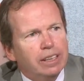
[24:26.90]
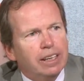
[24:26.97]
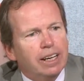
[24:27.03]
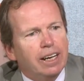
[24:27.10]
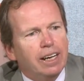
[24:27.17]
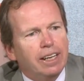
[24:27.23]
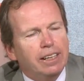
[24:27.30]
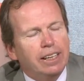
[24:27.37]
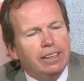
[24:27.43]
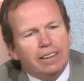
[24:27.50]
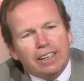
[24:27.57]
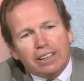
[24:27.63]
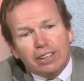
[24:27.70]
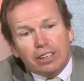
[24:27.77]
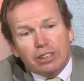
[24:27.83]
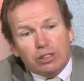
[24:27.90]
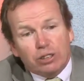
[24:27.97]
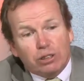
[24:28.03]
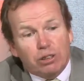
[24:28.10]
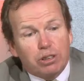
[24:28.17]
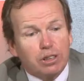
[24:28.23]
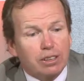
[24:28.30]
And the other
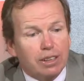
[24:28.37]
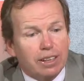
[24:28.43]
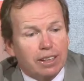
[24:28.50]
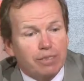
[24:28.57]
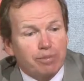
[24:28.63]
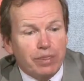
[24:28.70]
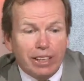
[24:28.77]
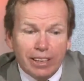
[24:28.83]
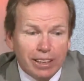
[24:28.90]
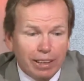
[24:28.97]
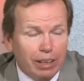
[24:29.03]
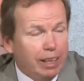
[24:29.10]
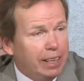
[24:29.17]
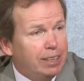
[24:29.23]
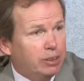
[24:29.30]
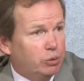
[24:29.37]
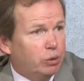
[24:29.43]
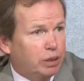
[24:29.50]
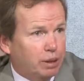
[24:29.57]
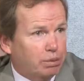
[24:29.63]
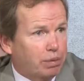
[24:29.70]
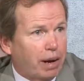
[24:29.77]
concern is
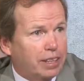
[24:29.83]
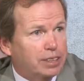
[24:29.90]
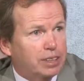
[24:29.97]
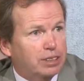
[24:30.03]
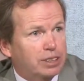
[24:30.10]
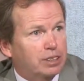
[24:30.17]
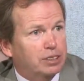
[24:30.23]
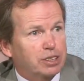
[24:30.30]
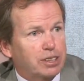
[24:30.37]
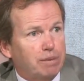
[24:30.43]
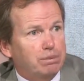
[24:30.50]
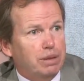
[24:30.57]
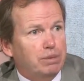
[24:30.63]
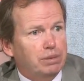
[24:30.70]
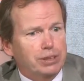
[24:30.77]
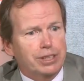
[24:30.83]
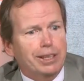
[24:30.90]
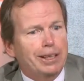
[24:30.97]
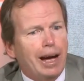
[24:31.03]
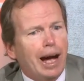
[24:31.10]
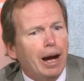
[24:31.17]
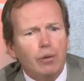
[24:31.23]
with the prices, because some people
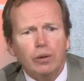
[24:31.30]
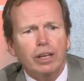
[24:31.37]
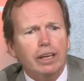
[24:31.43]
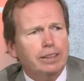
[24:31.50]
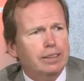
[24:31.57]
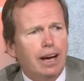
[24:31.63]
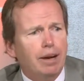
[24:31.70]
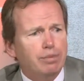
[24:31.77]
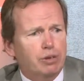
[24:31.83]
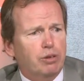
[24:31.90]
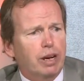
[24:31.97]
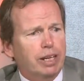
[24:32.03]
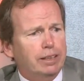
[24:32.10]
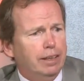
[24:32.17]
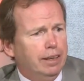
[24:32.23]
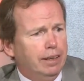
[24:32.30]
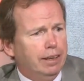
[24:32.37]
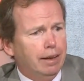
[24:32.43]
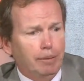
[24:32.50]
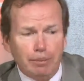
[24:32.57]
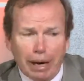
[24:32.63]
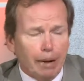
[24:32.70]
say, I would like to upgrade.
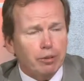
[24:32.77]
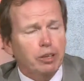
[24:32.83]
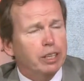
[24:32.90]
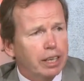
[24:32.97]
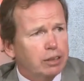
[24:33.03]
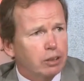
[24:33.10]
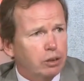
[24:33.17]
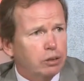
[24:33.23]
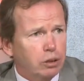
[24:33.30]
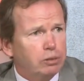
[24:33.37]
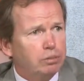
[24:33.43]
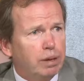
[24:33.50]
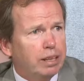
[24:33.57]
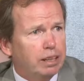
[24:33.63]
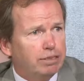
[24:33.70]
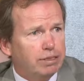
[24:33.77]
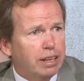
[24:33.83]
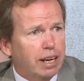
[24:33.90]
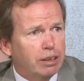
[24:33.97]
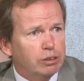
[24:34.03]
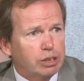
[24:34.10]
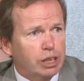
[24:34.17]
but I'm going to get good money for the
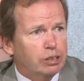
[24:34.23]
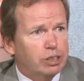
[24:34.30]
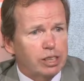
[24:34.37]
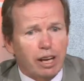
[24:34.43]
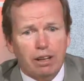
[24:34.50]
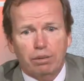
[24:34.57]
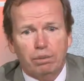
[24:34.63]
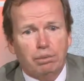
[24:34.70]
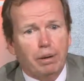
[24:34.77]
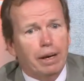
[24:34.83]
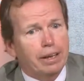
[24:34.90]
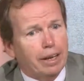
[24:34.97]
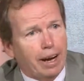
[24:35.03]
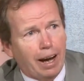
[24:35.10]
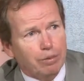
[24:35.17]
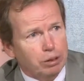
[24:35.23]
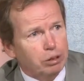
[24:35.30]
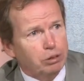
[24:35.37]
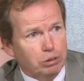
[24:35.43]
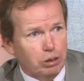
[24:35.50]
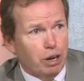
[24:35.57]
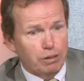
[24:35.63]
house I sell, but I'm a
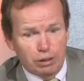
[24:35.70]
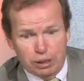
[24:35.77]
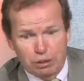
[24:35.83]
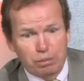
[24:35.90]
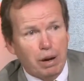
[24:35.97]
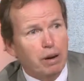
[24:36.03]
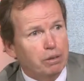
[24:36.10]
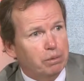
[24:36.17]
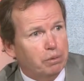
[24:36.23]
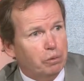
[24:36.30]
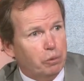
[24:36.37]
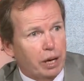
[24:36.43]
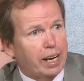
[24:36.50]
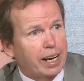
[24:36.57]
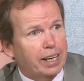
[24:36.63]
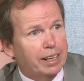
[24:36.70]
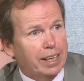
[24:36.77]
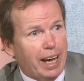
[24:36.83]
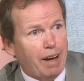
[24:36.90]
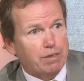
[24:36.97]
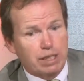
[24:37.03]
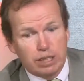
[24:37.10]
little nervous about what I
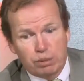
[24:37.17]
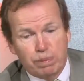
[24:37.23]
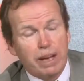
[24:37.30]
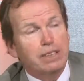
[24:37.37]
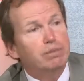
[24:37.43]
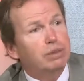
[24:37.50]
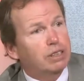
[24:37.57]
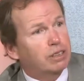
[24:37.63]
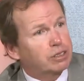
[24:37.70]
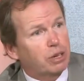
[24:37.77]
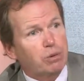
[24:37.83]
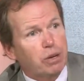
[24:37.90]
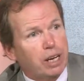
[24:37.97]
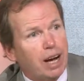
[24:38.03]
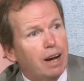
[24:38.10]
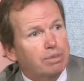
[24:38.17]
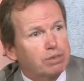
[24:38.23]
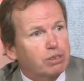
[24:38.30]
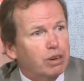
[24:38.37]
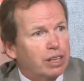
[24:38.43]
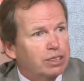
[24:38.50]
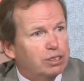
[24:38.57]
have to spend because I want to
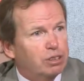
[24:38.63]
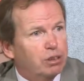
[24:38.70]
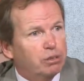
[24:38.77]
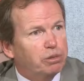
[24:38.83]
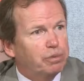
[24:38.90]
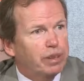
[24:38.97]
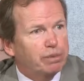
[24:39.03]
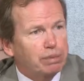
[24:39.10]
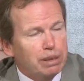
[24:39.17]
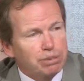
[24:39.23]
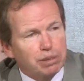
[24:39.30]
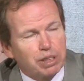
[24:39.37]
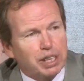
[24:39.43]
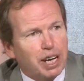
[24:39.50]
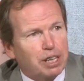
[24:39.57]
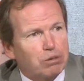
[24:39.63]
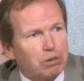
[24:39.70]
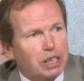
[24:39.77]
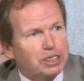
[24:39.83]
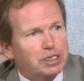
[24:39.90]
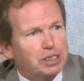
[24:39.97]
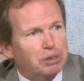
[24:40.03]
upgrade. So people are kind of
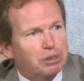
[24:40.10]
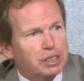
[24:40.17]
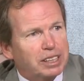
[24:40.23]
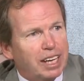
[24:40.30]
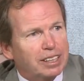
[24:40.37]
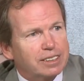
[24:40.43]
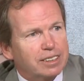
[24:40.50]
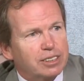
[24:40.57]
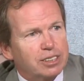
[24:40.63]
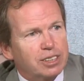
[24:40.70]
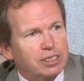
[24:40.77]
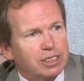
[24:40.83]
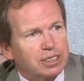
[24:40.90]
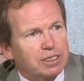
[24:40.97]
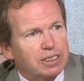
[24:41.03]
wrestling with that decision.